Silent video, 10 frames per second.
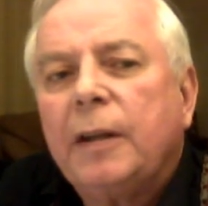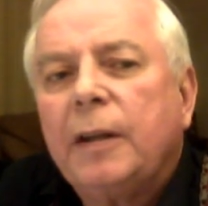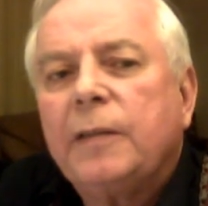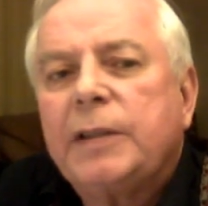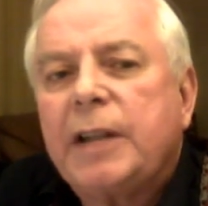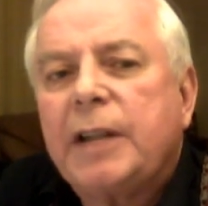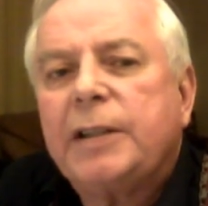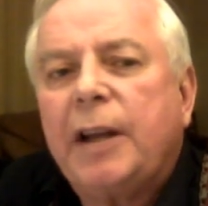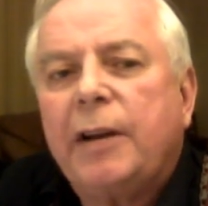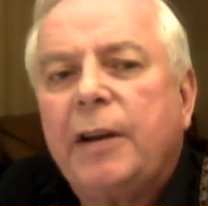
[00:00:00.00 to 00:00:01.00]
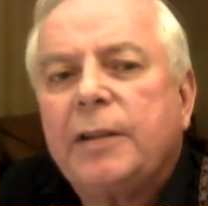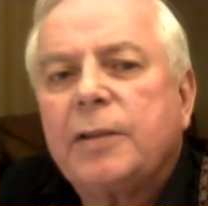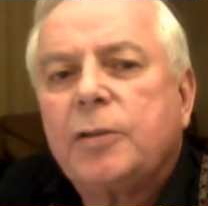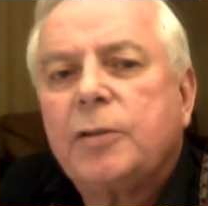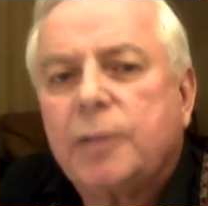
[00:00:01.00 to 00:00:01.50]
For Sagittarians,
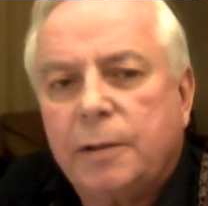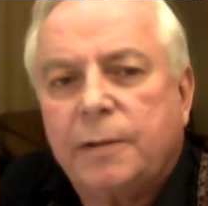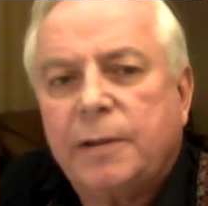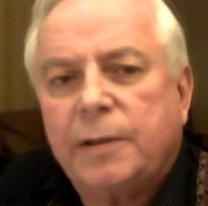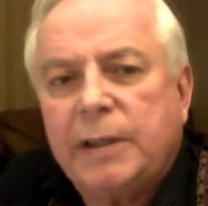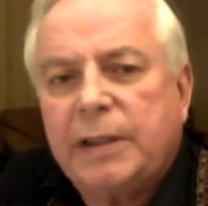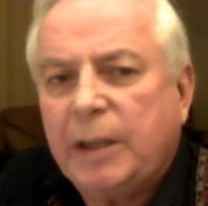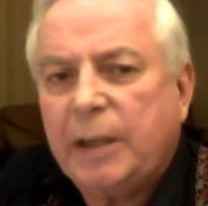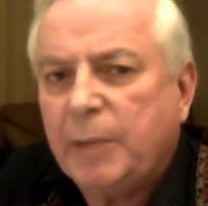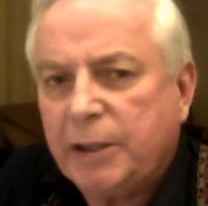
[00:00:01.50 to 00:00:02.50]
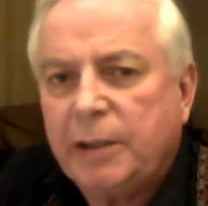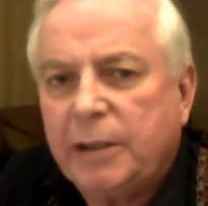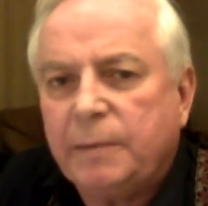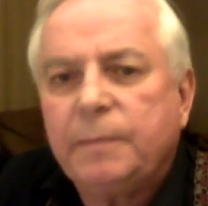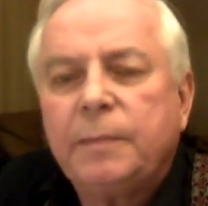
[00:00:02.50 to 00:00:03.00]
truth is their measure
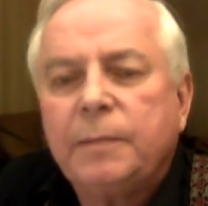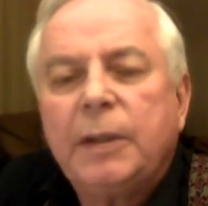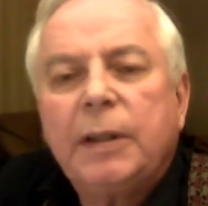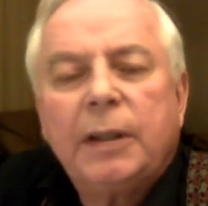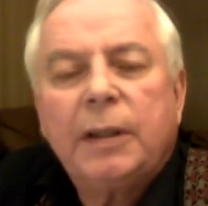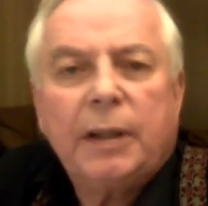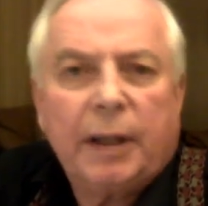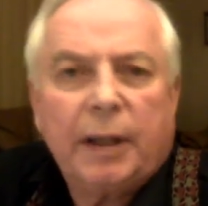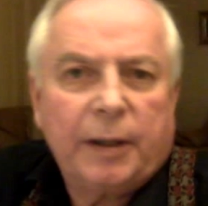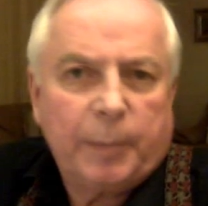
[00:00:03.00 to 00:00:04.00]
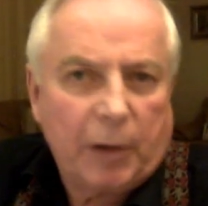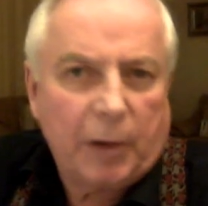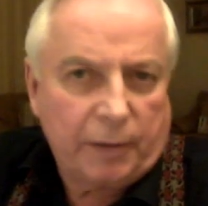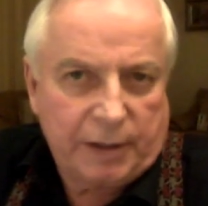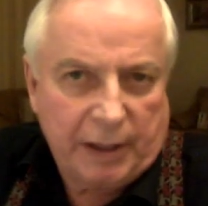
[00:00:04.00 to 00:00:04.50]
and
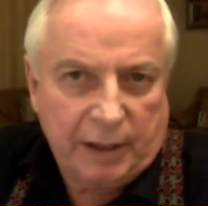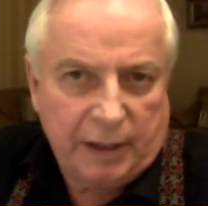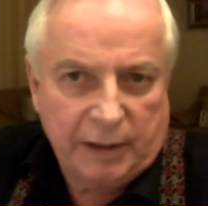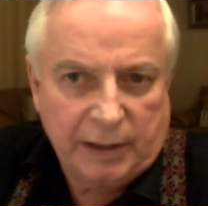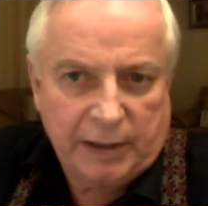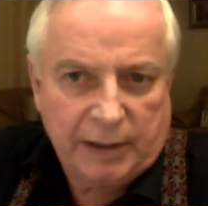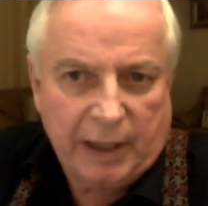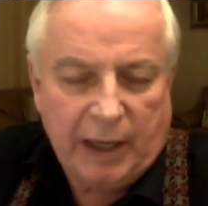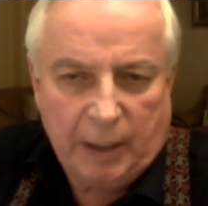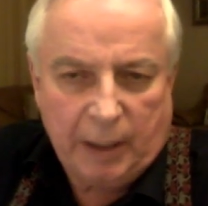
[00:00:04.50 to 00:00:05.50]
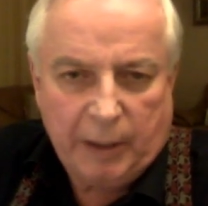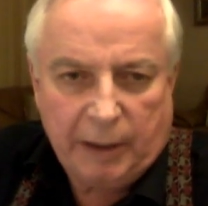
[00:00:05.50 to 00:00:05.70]
hypocrisy is their enemy.